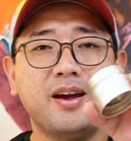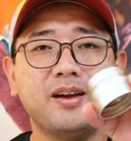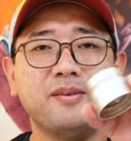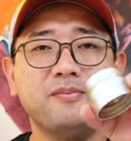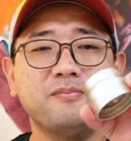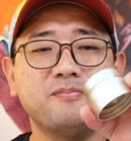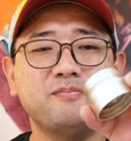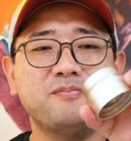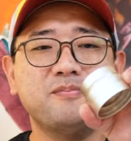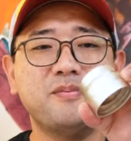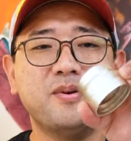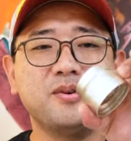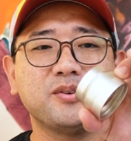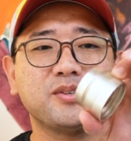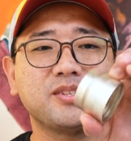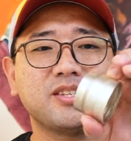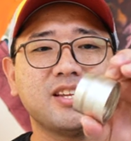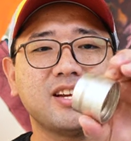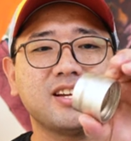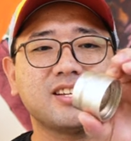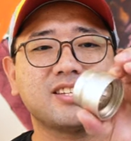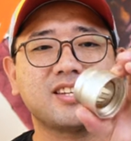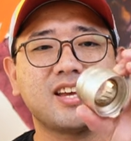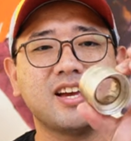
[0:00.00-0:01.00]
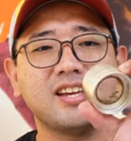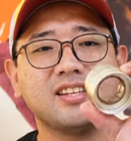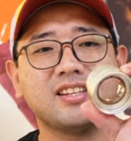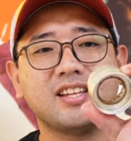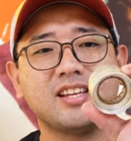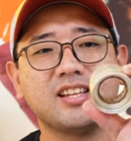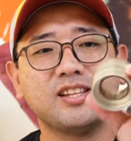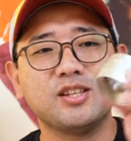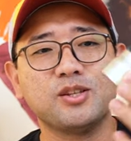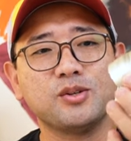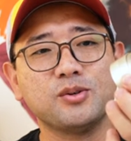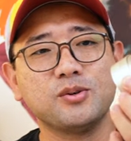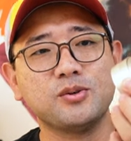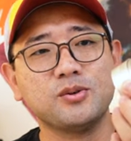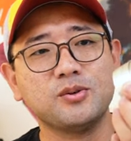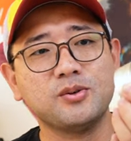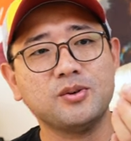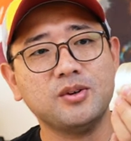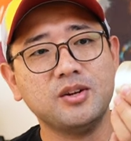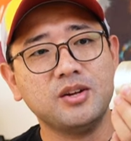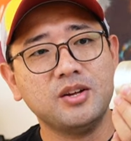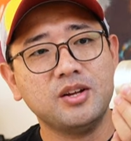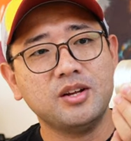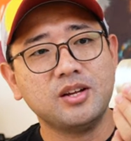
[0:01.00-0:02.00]
I'm most excited
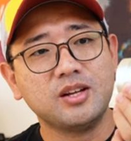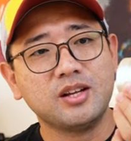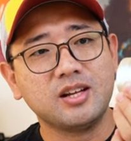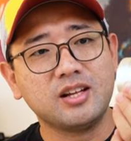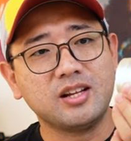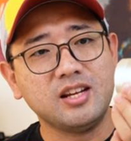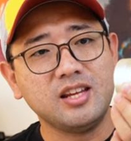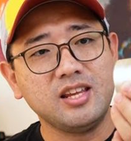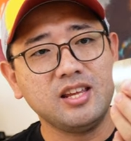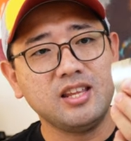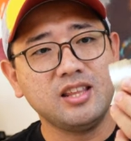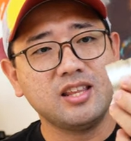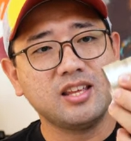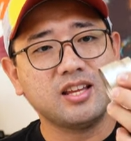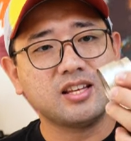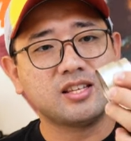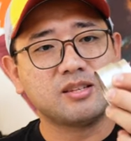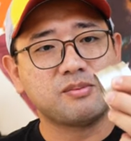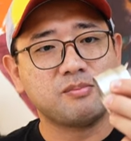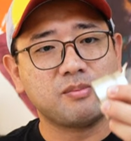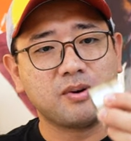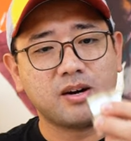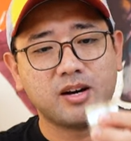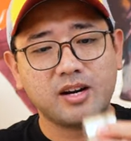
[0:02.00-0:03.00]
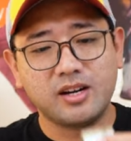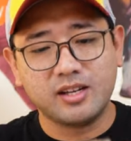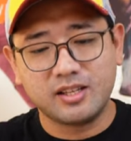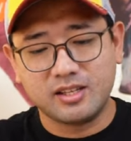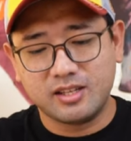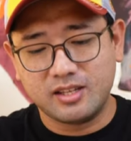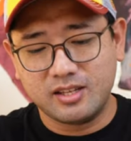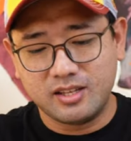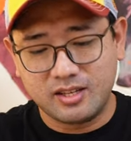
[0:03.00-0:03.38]
to clean this part.